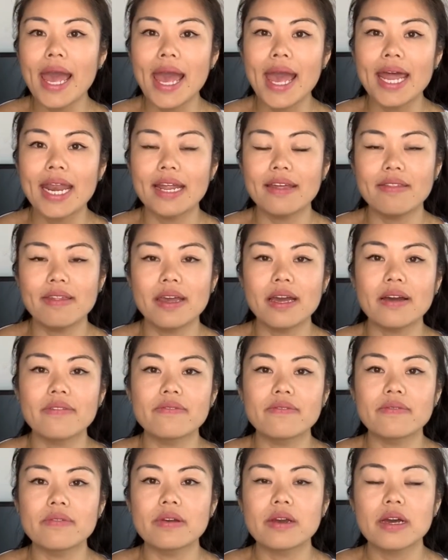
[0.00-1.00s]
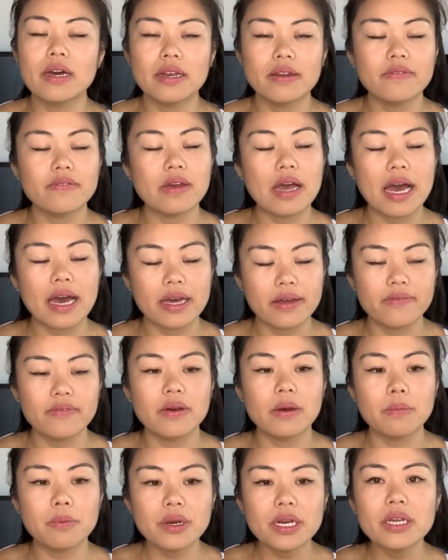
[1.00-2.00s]
And I think I've kind of have
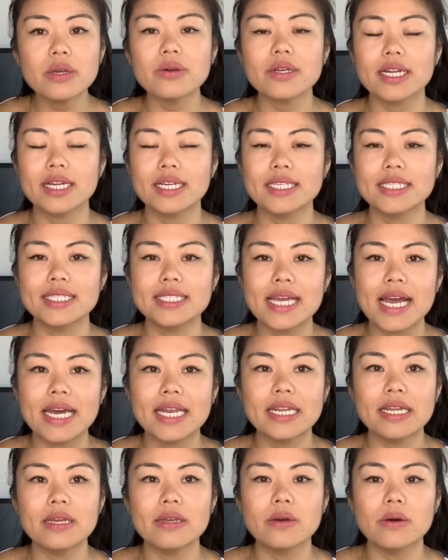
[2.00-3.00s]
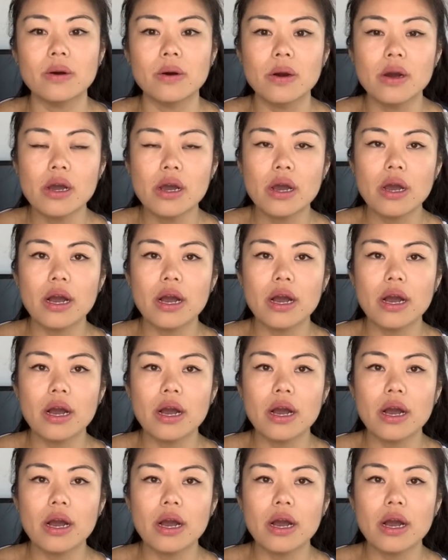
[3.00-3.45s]
a pretty good understanding or